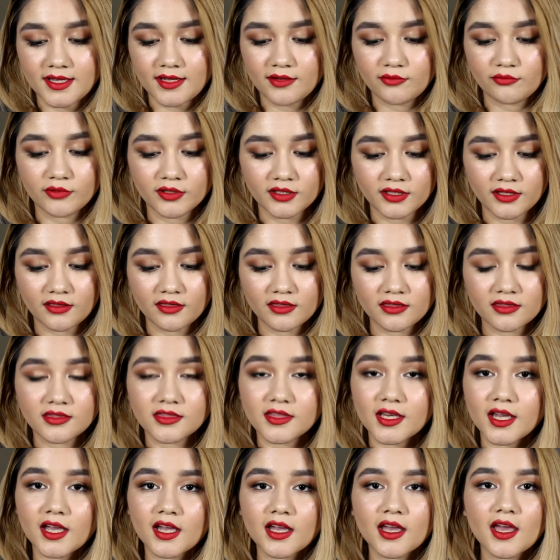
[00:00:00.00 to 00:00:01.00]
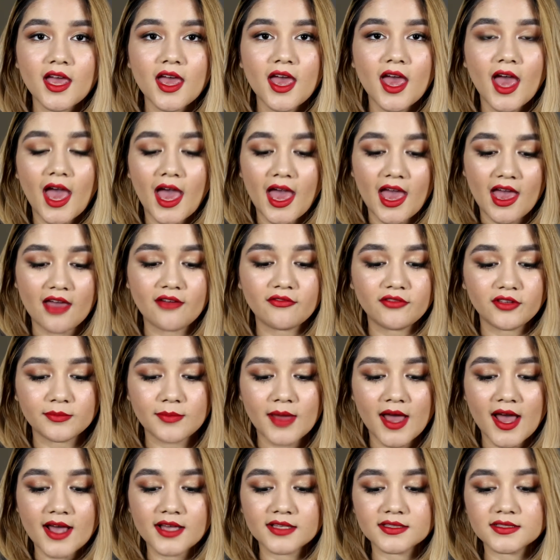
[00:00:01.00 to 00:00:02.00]
a really thick, heavy
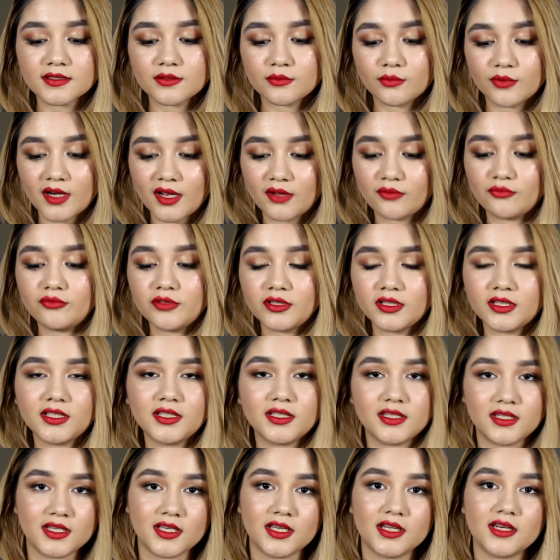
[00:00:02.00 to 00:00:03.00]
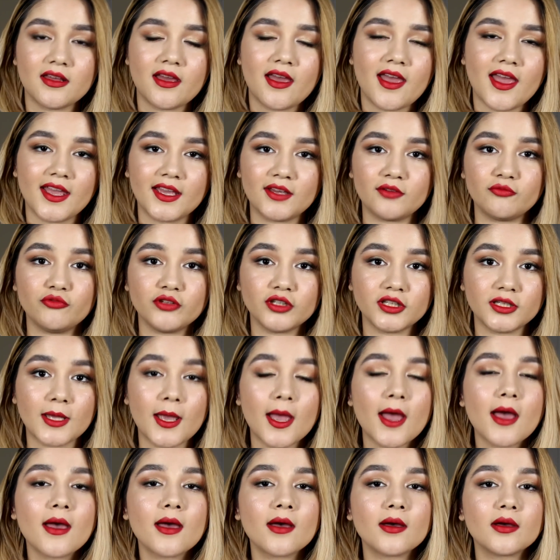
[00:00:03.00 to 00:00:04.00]
mask when I really need a
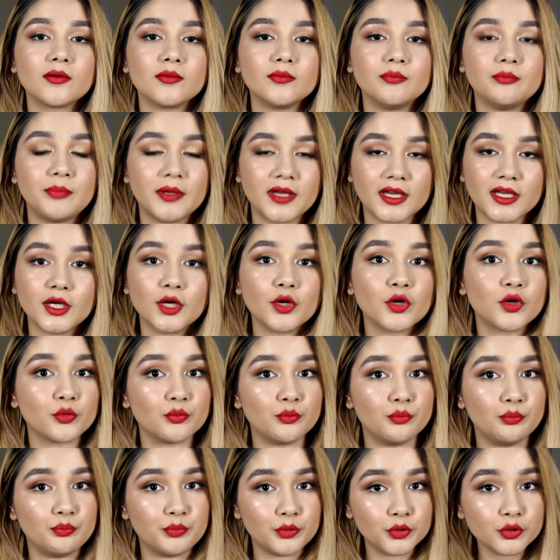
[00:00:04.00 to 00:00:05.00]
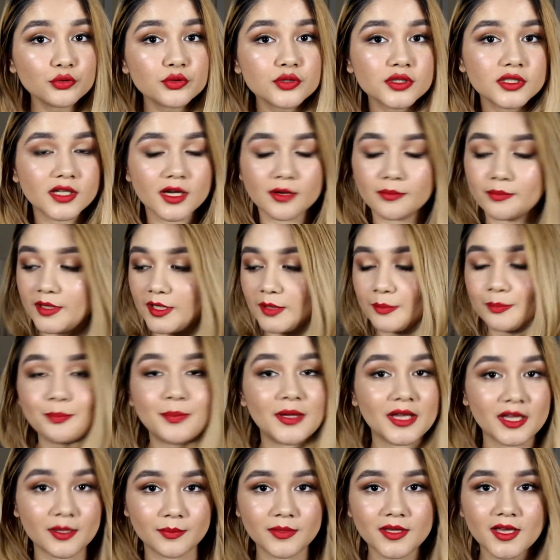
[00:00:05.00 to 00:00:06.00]
really big boost, a big
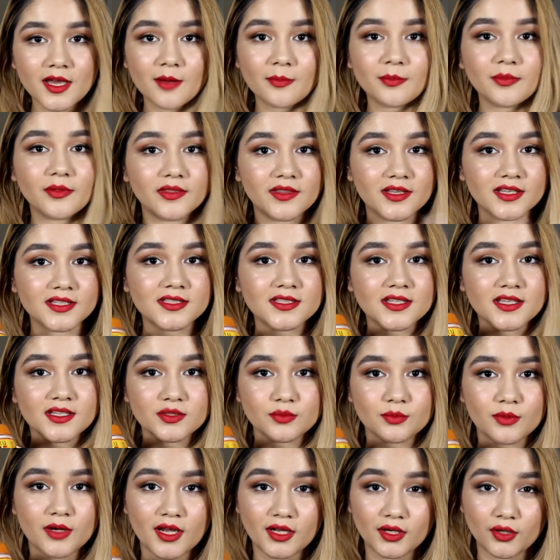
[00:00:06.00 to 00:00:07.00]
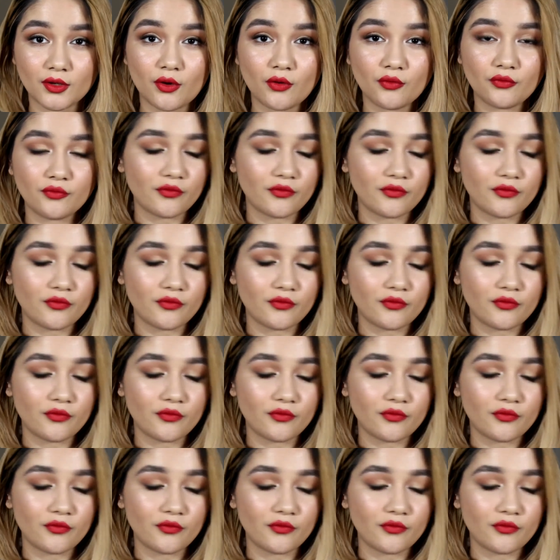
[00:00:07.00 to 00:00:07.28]
pick-me-up, this is what I go